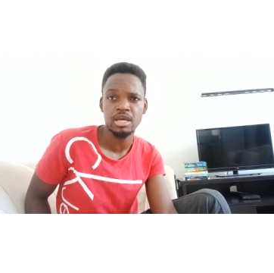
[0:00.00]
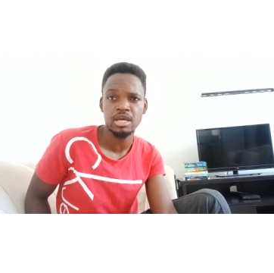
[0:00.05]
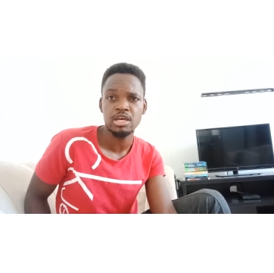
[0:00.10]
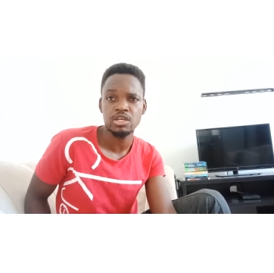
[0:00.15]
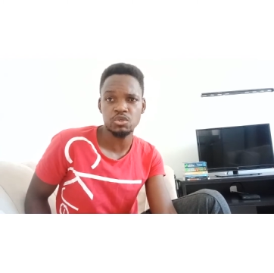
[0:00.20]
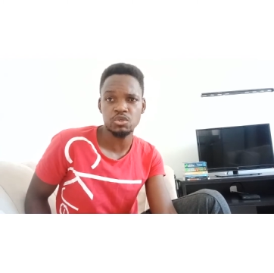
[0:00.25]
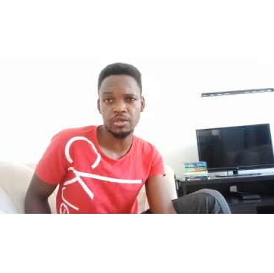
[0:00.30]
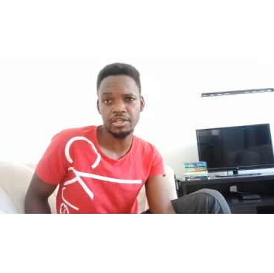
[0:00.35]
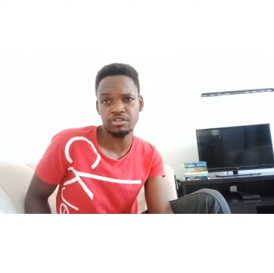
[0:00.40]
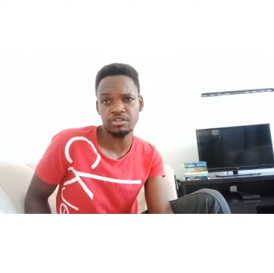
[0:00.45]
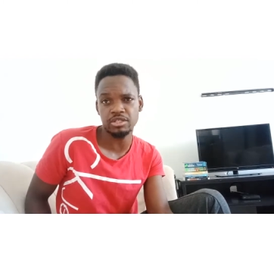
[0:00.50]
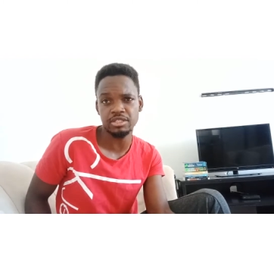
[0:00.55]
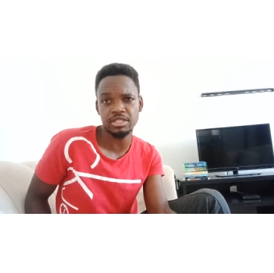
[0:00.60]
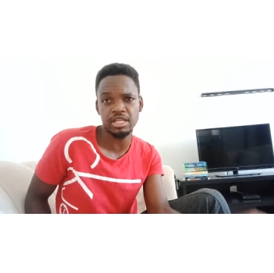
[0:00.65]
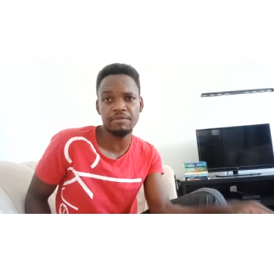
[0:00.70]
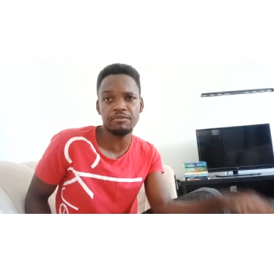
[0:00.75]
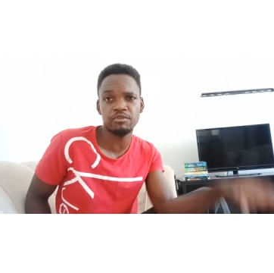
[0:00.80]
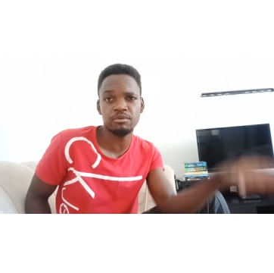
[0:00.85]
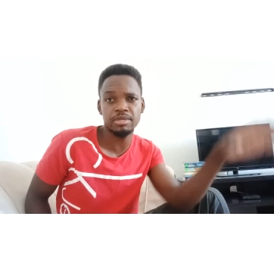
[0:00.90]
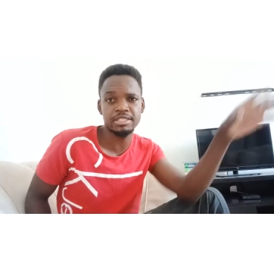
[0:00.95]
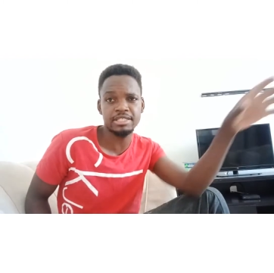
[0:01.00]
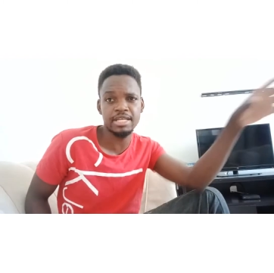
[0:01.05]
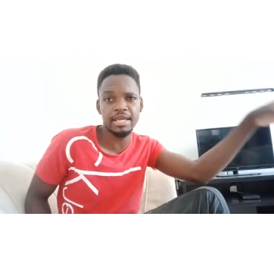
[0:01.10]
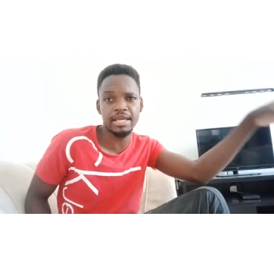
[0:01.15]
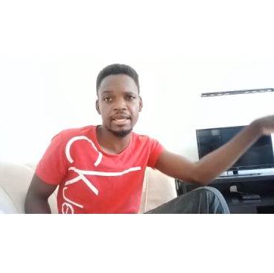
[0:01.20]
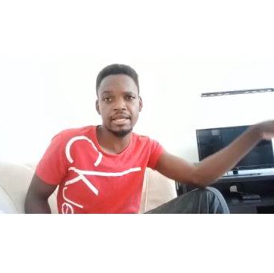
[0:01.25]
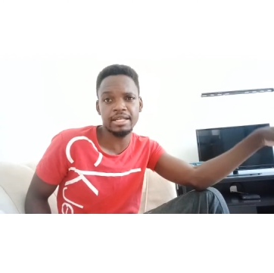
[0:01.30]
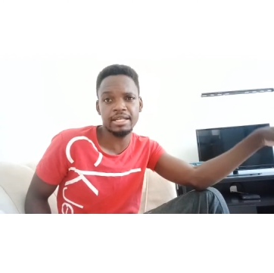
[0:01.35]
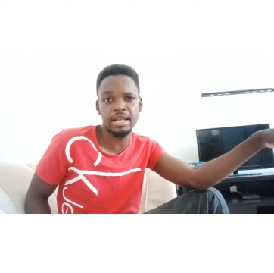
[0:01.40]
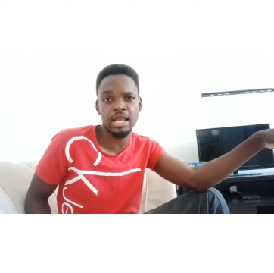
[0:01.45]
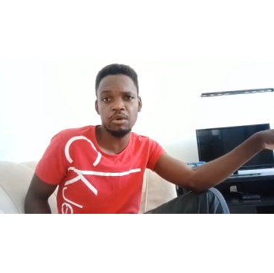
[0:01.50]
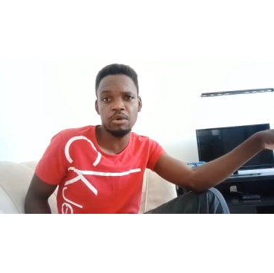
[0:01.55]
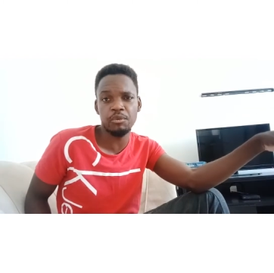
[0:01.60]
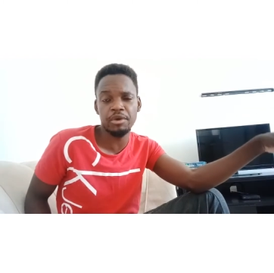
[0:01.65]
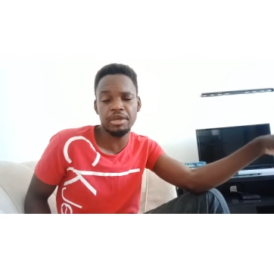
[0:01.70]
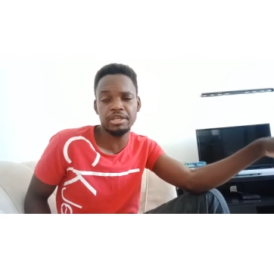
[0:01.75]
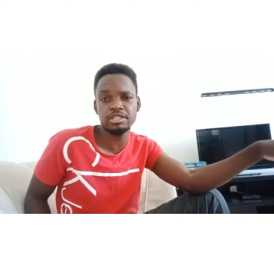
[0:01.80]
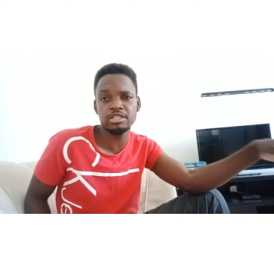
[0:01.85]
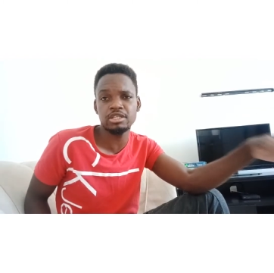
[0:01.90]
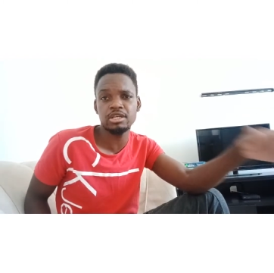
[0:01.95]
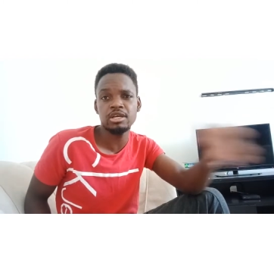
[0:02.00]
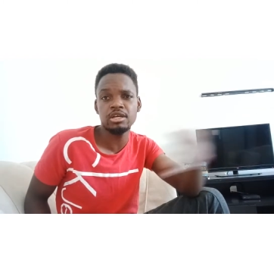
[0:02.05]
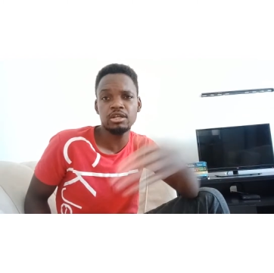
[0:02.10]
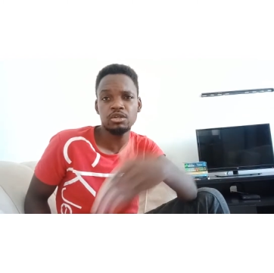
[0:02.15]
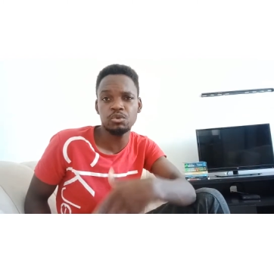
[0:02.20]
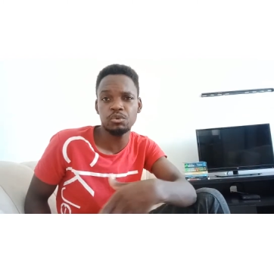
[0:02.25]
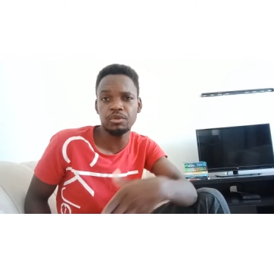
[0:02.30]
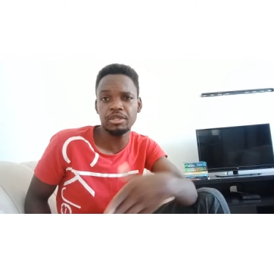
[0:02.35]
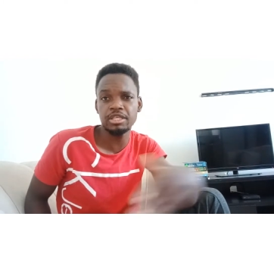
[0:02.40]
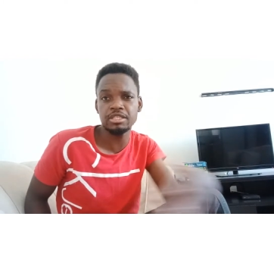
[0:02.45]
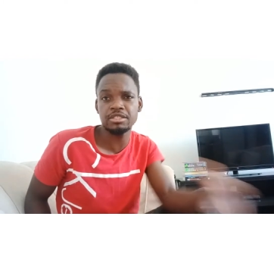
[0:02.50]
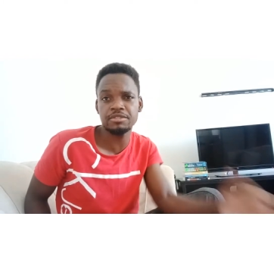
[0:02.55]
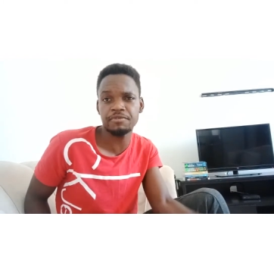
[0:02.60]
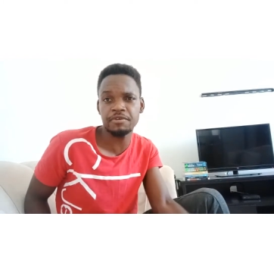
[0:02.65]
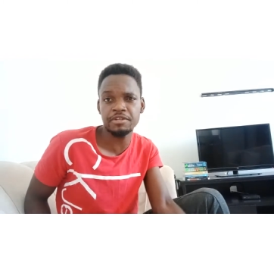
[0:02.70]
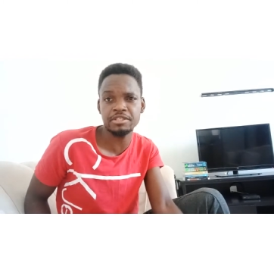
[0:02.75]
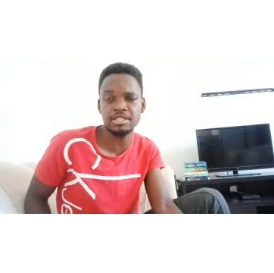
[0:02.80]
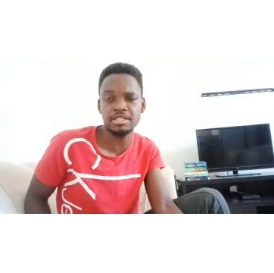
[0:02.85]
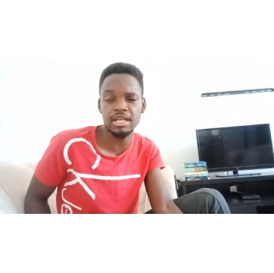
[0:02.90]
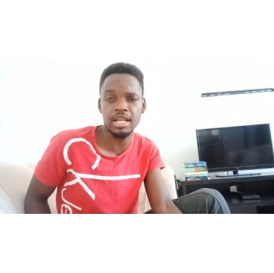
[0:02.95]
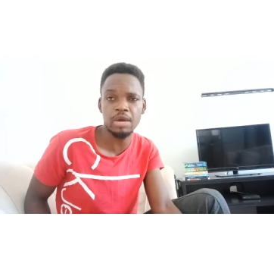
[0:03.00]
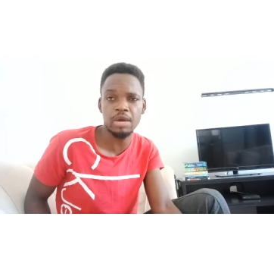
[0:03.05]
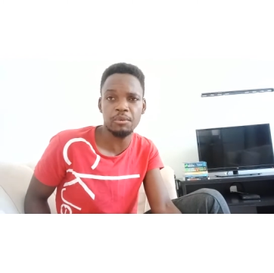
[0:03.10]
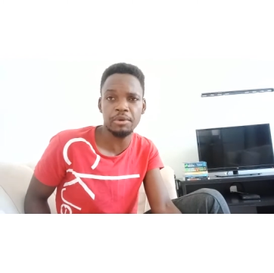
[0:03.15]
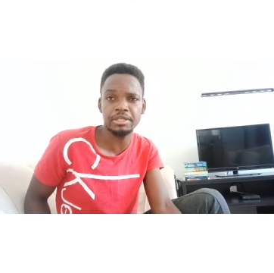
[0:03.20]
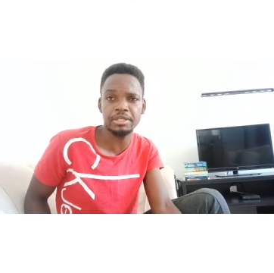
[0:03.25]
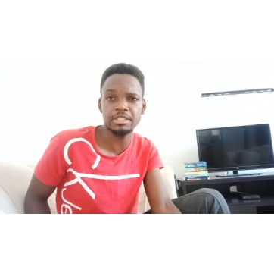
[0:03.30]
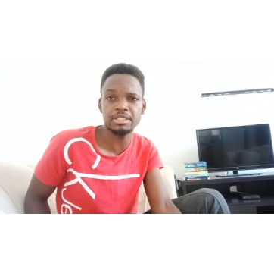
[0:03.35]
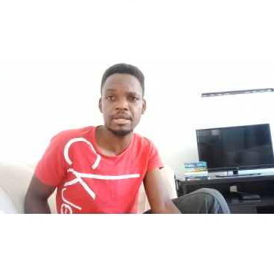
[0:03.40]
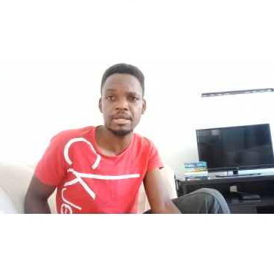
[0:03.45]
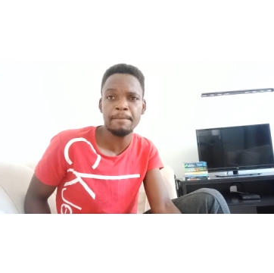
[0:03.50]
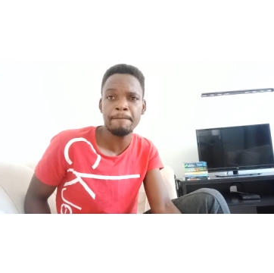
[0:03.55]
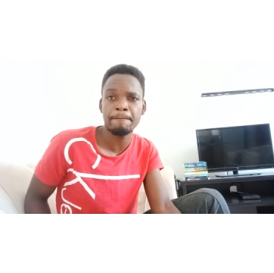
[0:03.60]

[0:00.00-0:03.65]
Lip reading: So he translates from the target language to his first language,